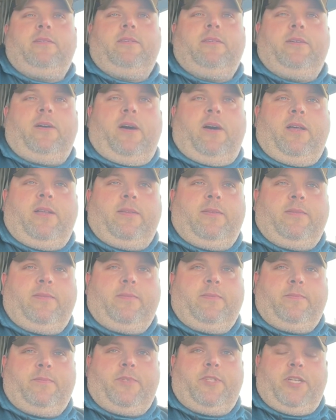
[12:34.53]

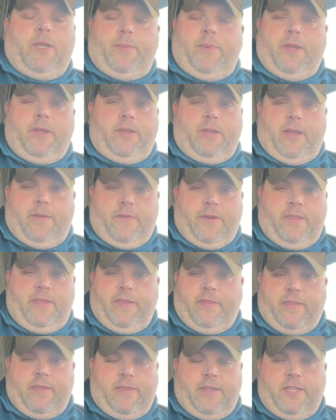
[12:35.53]
on shipping
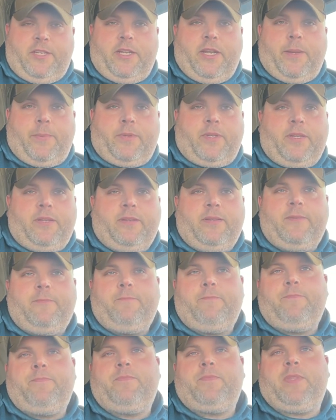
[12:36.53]
everything that they shipped.
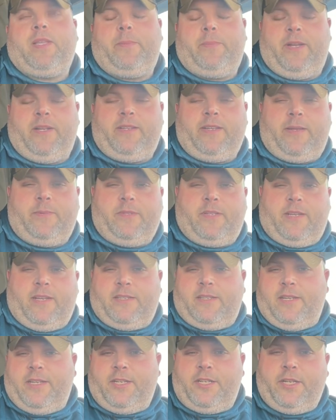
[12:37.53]
How many times did I
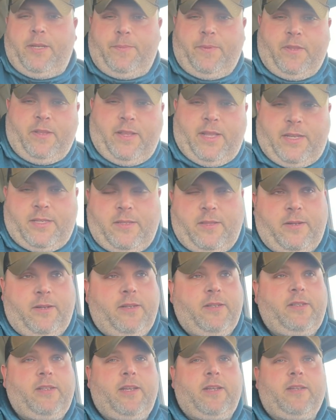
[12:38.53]
say ship in the last
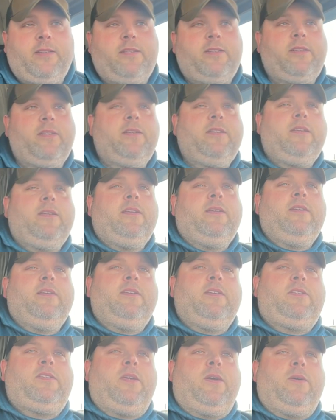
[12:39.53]
30 seconds?
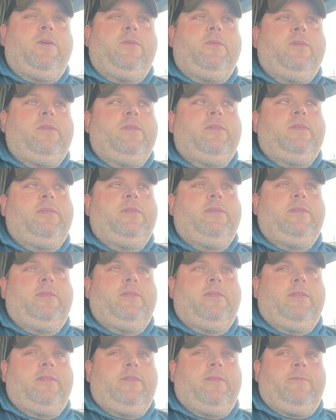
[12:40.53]
So
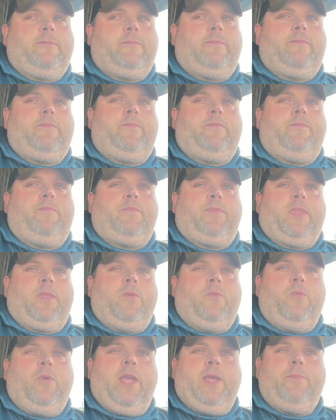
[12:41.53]

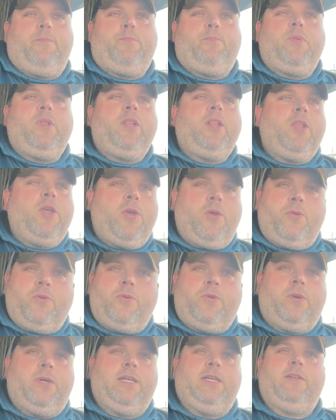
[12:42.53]
we
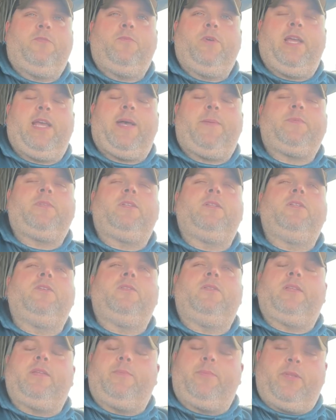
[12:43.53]

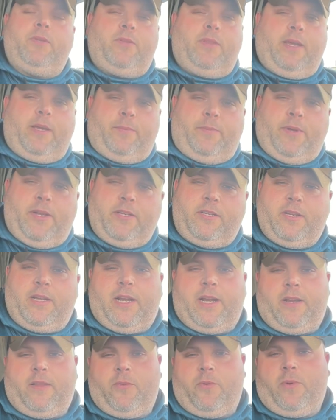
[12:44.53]
absolutely blew that budget
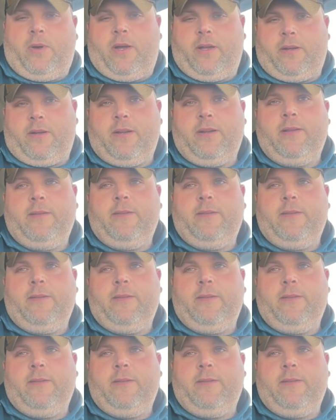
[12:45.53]
out of the water.